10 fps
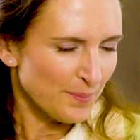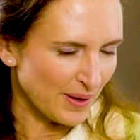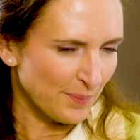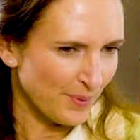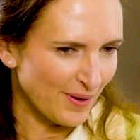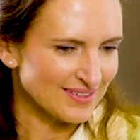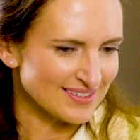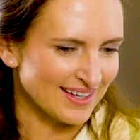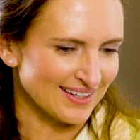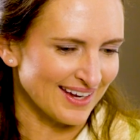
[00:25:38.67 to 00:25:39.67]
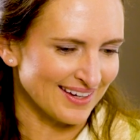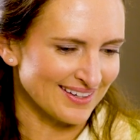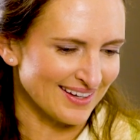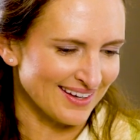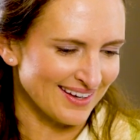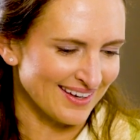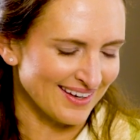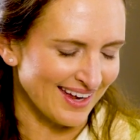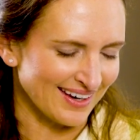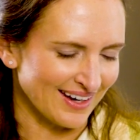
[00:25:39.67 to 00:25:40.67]
pinpoint
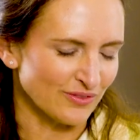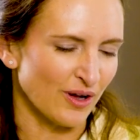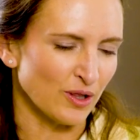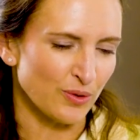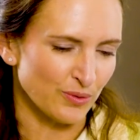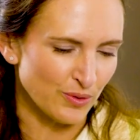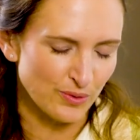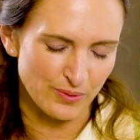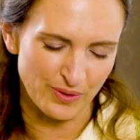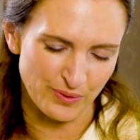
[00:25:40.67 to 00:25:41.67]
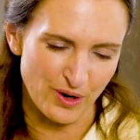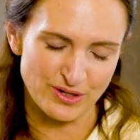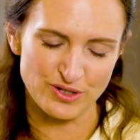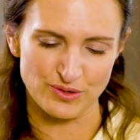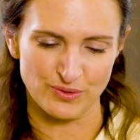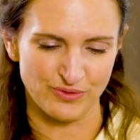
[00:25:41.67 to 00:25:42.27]
and follow through with regards to